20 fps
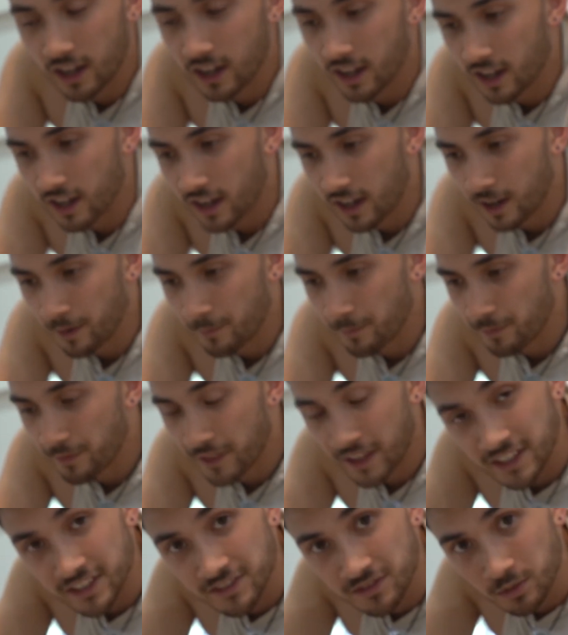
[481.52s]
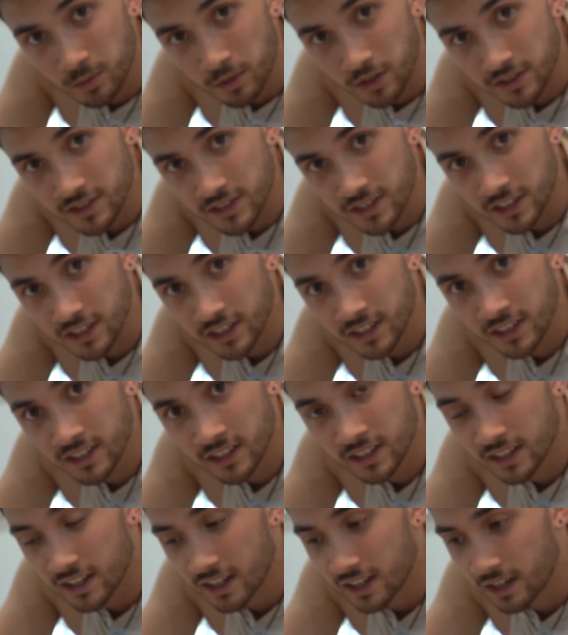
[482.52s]
thanks for watching.
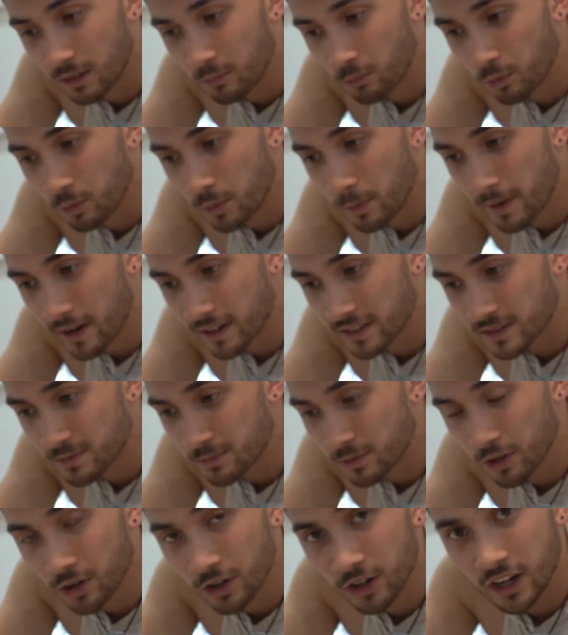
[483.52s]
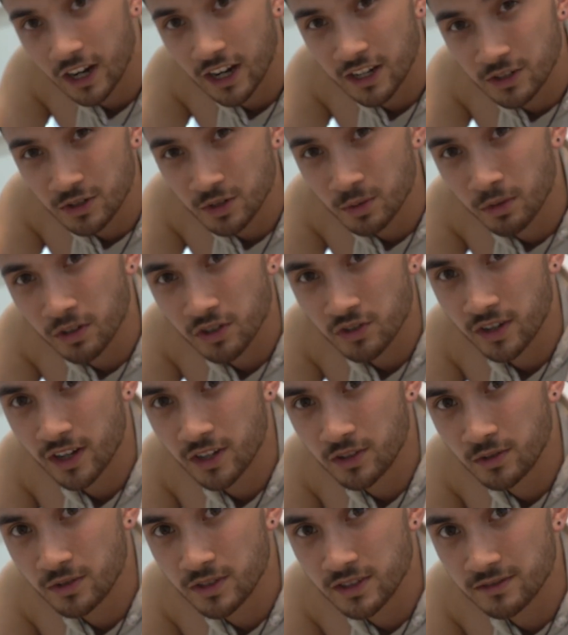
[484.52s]
We'll be back tomorrow. I do want to try to
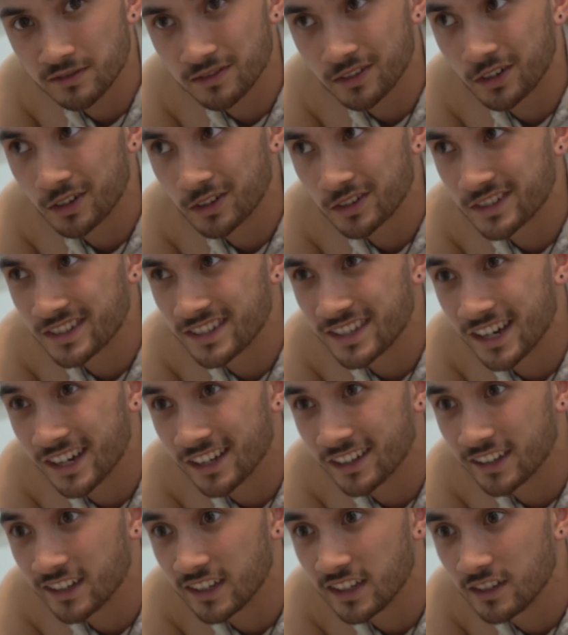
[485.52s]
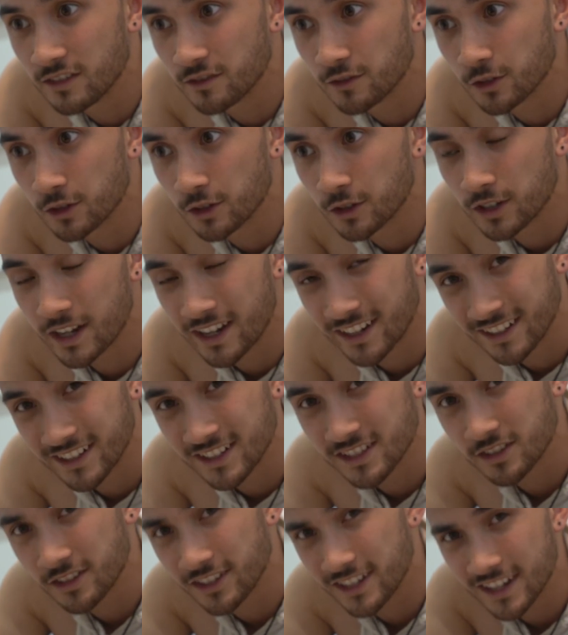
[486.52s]
do these vlogs daily for at
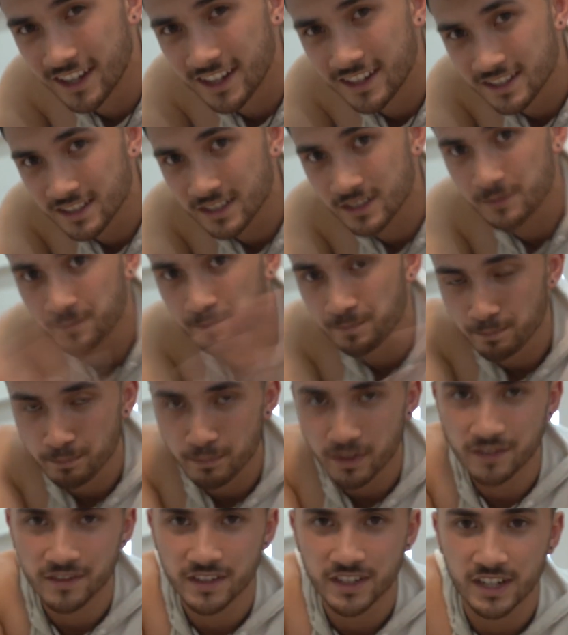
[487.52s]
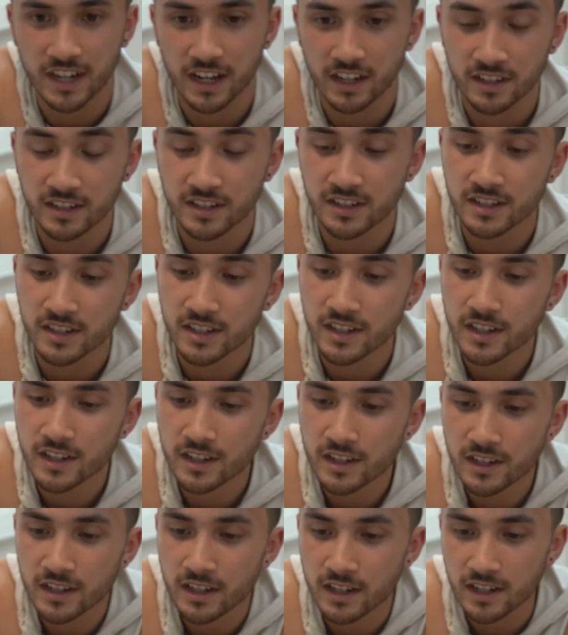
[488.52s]
least 30 days. Bit of a challenge.
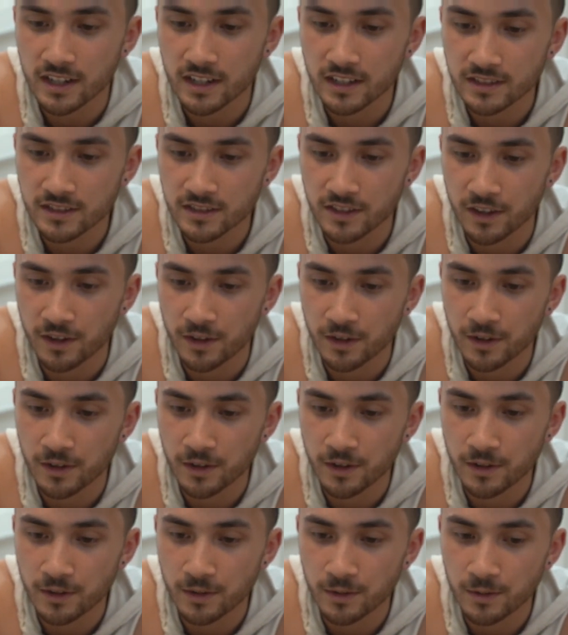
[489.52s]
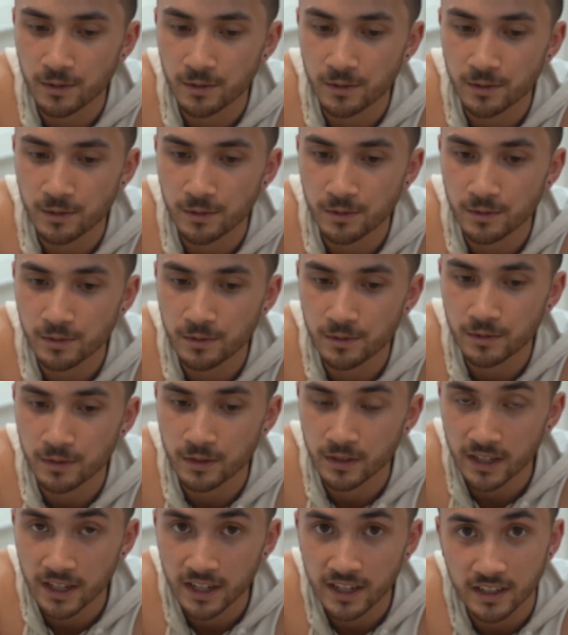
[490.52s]
So
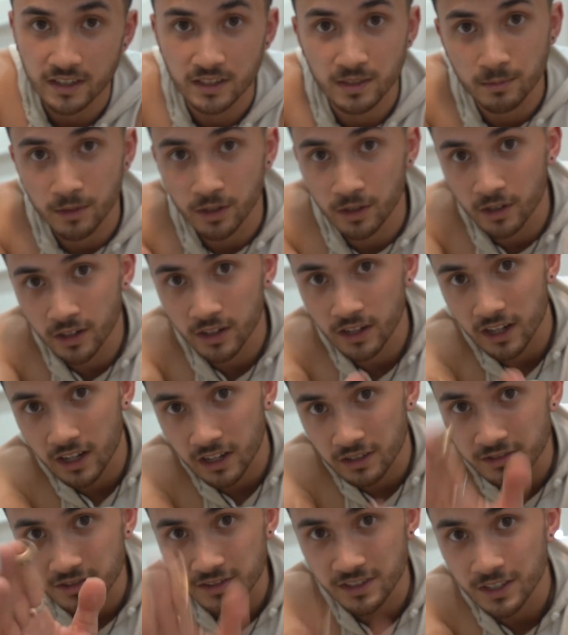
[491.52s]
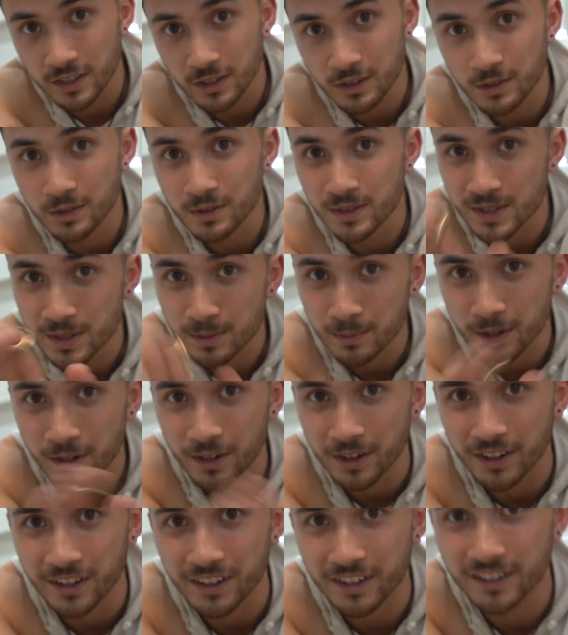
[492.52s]
yeah, tomorrow. I'll see you
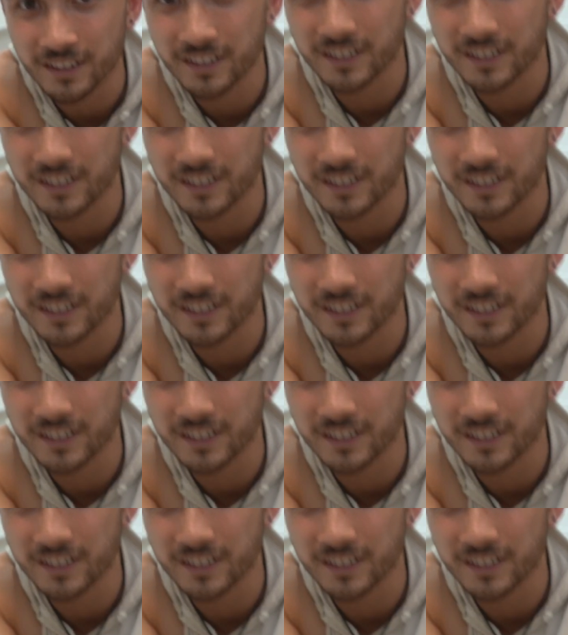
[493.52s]
tomorrow.